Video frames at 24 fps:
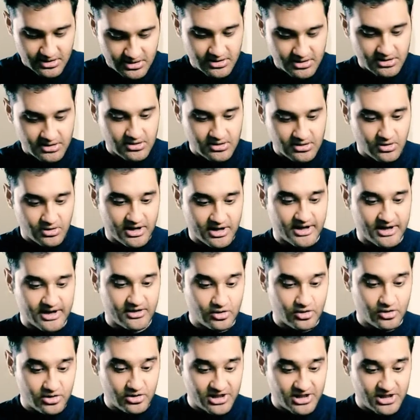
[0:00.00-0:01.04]
Okay, the good
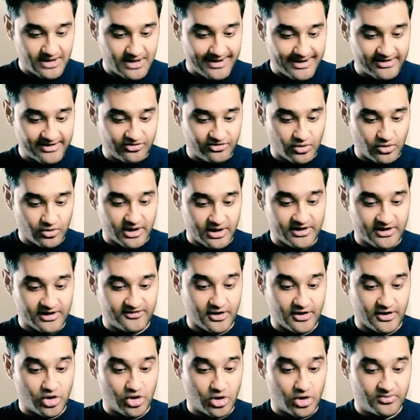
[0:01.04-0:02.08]
thing about this one is it
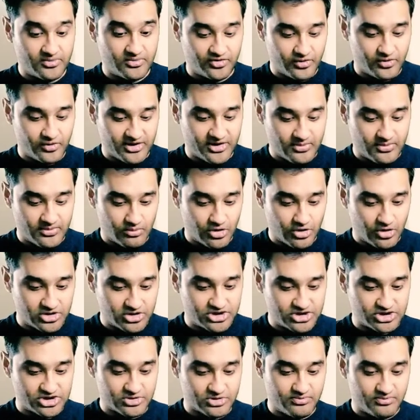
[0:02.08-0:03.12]
comes with
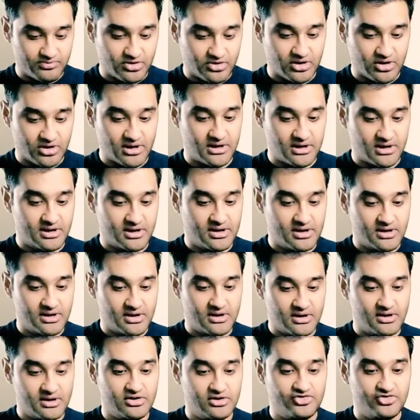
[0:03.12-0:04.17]
multiple
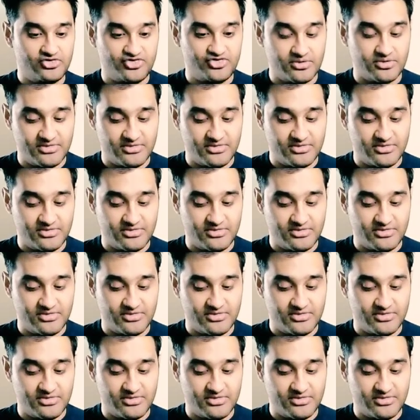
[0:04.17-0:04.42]
trimmers.